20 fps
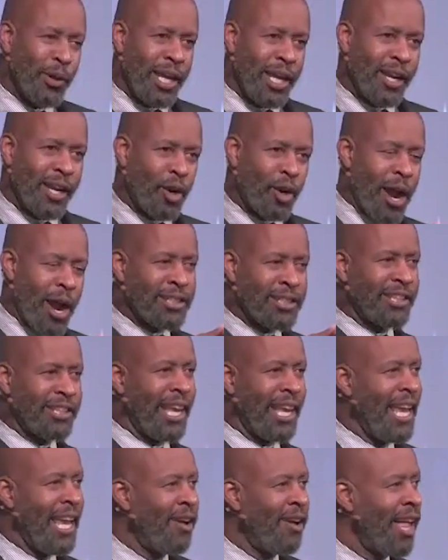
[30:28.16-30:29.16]
we crest the
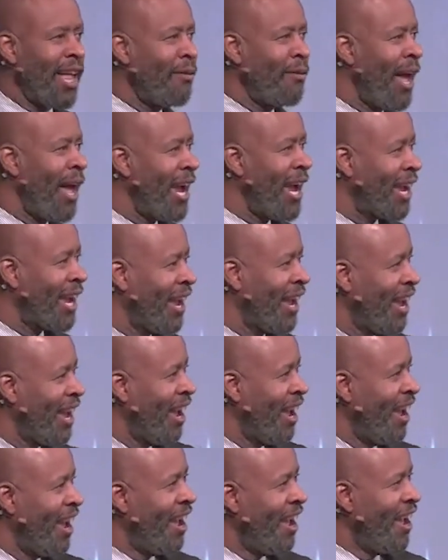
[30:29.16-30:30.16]
hill, I'm like,
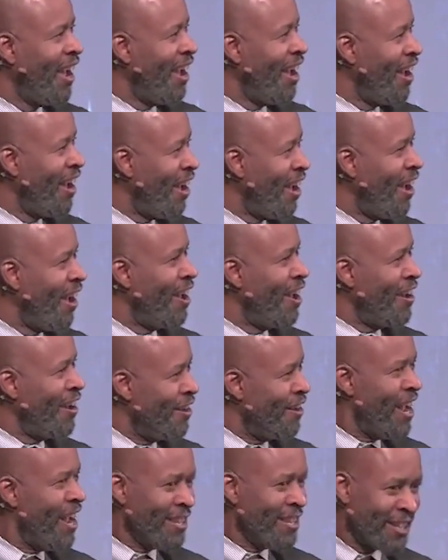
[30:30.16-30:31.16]

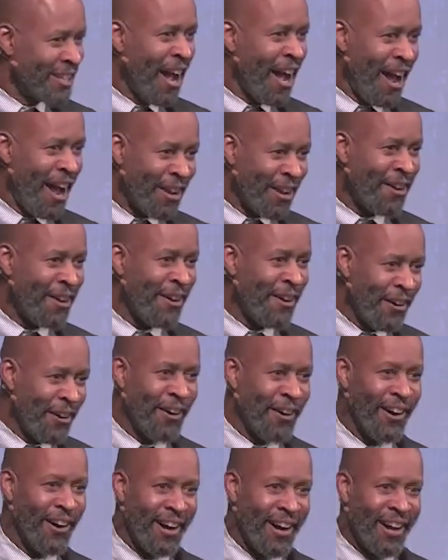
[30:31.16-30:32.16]
this is kind of
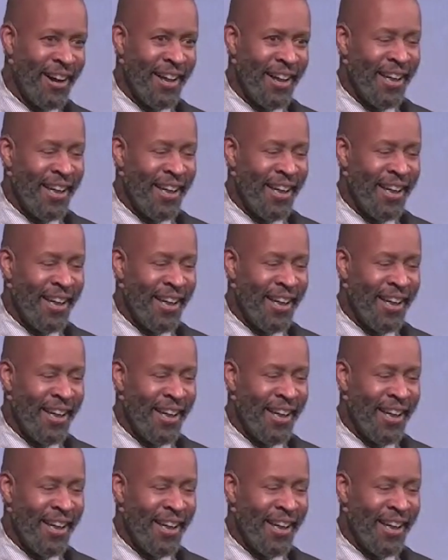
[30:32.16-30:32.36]
cool.